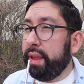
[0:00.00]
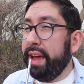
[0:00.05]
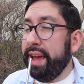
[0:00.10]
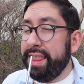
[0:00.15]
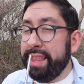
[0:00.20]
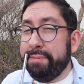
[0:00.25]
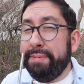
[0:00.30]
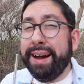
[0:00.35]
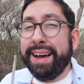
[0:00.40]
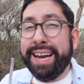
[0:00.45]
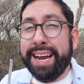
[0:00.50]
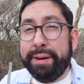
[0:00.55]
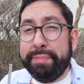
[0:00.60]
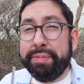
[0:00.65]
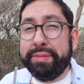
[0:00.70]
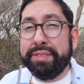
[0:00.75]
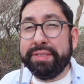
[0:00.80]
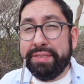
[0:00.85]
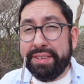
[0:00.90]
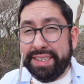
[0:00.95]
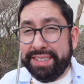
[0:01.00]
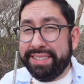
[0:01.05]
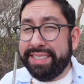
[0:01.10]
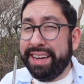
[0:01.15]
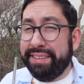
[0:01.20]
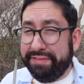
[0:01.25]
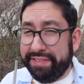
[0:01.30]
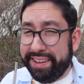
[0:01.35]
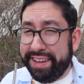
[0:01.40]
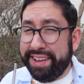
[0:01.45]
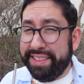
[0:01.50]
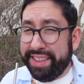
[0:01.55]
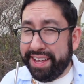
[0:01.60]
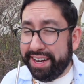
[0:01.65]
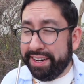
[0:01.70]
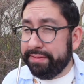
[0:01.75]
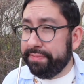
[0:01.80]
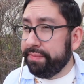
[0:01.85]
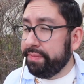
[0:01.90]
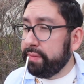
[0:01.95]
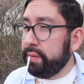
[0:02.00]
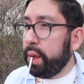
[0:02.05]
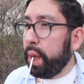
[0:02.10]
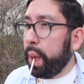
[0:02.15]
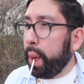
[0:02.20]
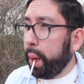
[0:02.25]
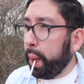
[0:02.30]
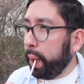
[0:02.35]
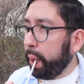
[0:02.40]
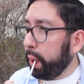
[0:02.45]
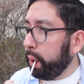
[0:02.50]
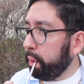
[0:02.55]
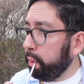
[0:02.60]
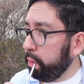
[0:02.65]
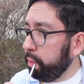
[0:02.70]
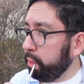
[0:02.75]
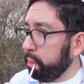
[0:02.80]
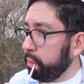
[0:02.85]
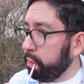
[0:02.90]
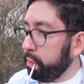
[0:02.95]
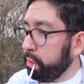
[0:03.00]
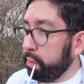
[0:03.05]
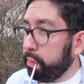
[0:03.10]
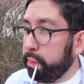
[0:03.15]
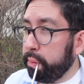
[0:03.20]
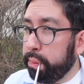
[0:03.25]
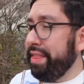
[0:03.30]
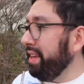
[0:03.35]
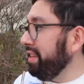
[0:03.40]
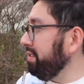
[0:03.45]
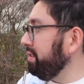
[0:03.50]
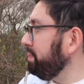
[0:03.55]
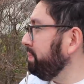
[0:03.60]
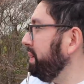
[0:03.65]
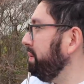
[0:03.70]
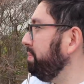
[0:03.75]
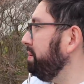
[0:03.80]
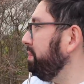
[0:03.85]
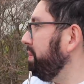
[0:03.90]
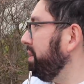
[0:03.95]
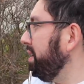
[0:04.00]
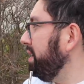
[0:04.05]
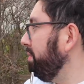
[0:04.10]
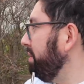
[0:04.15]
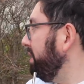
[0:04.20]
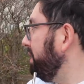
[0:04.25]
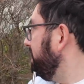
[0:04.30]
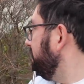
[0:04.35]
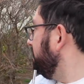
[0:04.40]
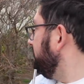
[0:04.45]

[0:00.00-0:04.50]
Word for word: And the pineapple is definitely in there. Mmm. I think there's people behind me.